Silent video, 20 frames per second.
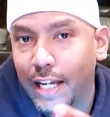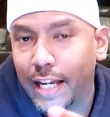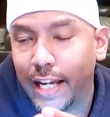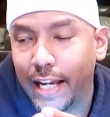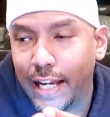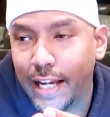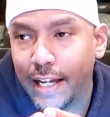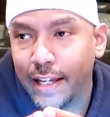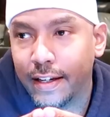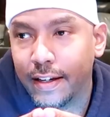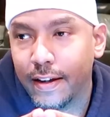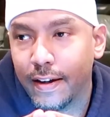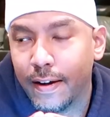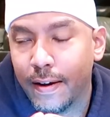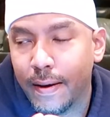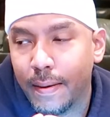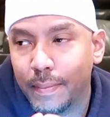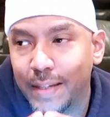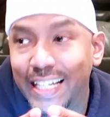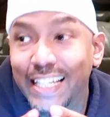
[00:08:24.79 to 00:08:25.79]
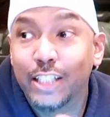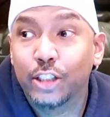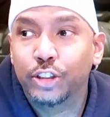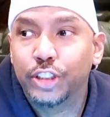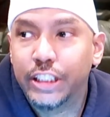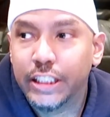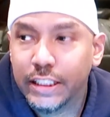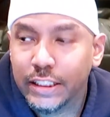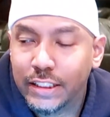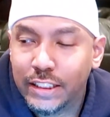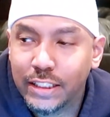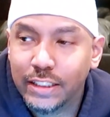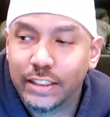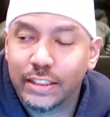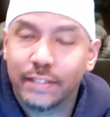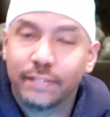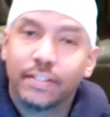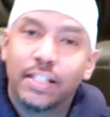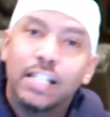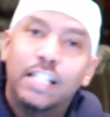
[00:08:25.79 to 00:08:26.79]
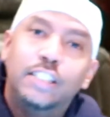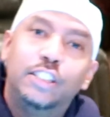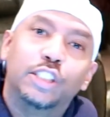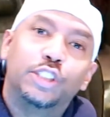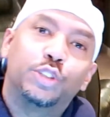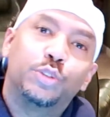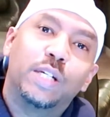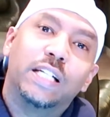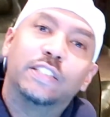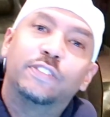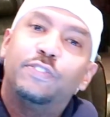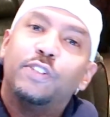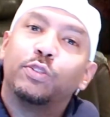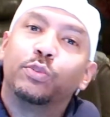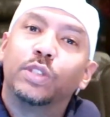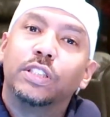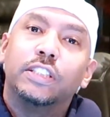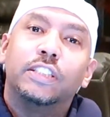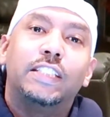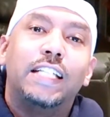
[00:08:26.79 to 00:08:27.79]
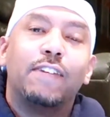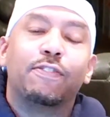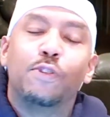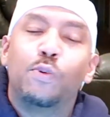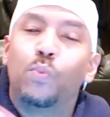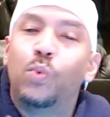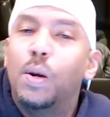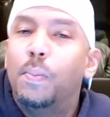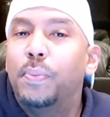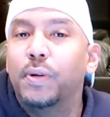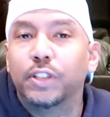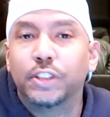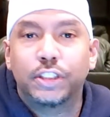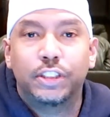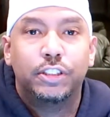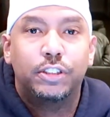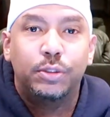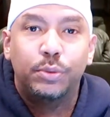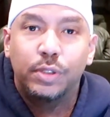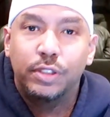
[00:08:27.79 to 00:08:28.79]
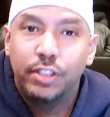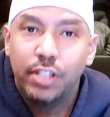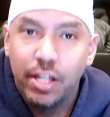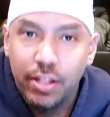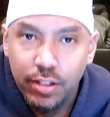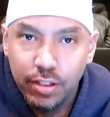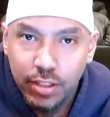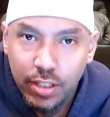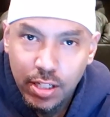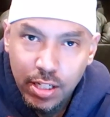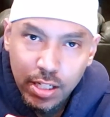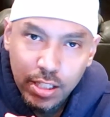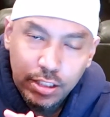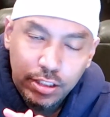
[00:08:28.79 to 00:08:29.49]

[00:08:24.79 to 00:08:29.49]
and energy intensive to transfer real estate from one person to another.